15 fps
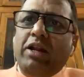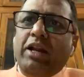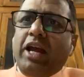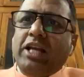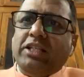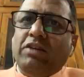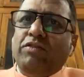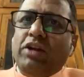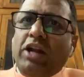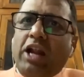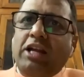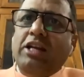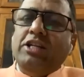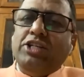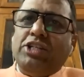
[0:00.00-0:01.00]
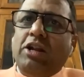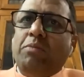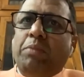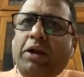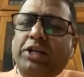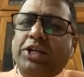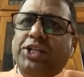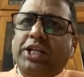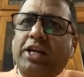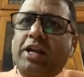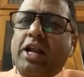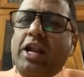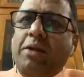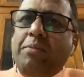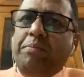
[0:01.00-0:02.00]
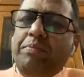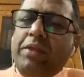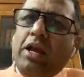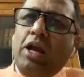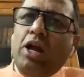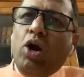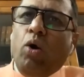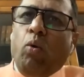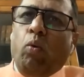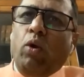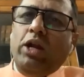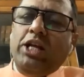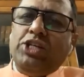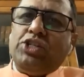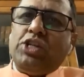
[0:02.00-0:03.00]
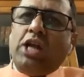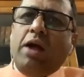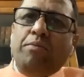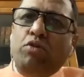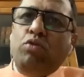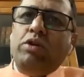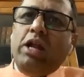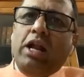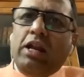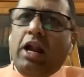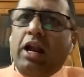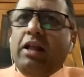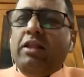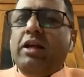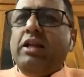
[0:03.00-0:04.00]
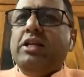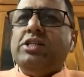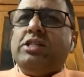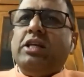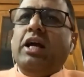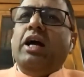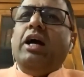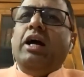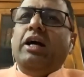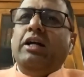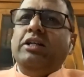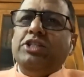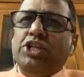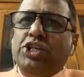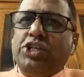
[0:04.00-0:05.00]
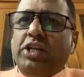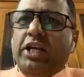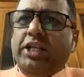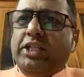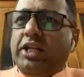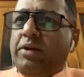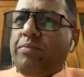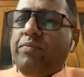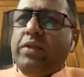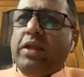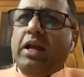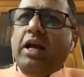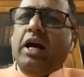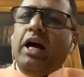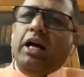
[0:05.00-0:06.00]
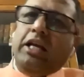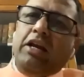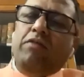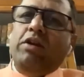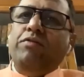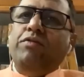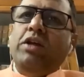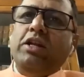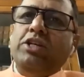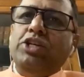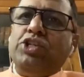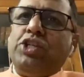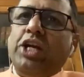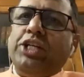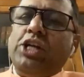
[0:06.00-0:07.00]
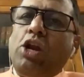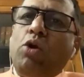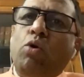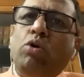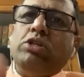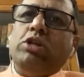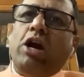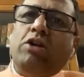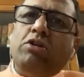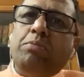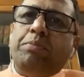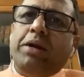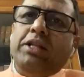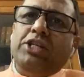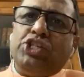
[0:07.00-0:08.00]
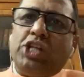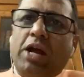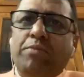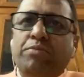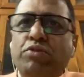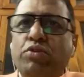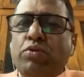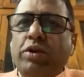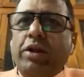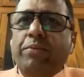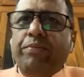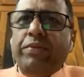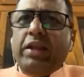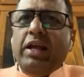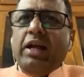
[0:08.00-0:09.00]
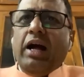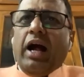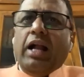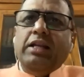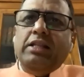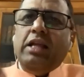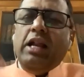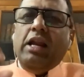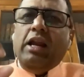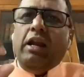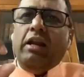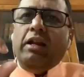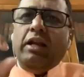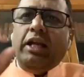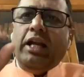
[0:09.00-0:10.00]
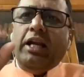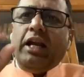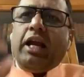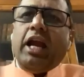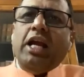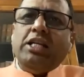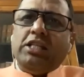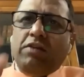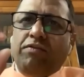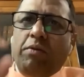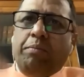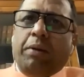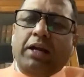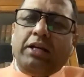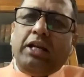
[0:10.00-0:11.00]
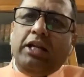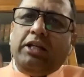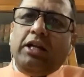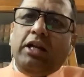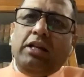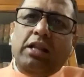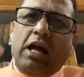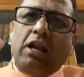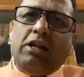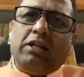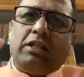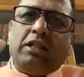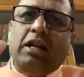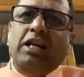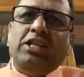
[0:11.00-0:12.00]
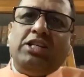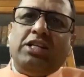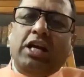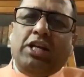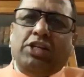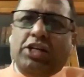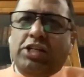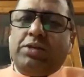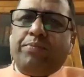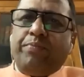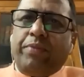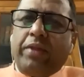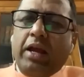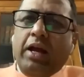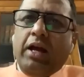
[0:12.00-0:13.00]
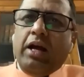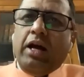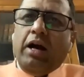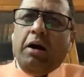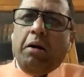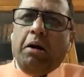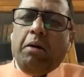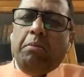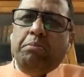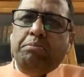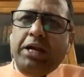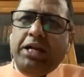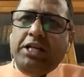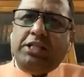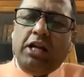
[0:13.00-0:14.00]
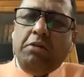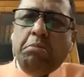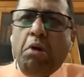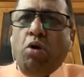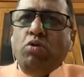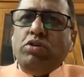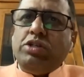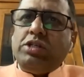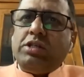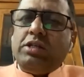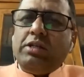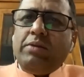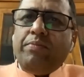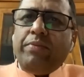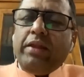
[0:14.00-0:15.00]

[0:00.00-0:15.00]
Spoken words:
in case of an unregistered partition deed. One is stamp duty and another is registration. Even if the registration goes, you have to pay the stamp duty. And then in case of a partition, there are three stages. Meets and bounds.